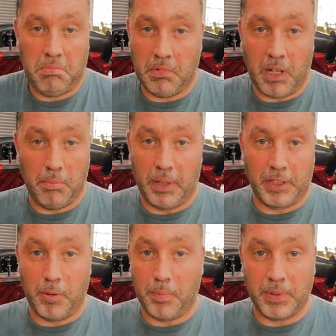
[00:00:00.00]
I'll make
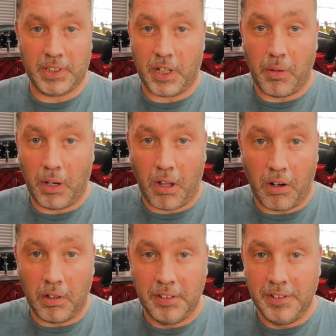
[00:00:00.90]
it up as I go
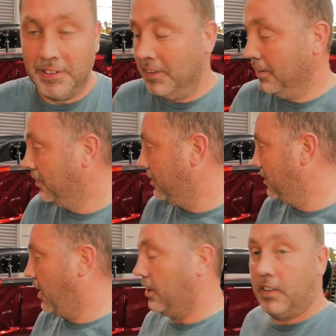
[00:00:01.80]
along
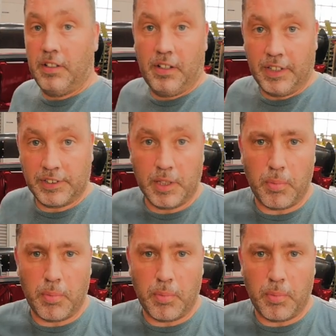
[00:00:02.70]
and let's see.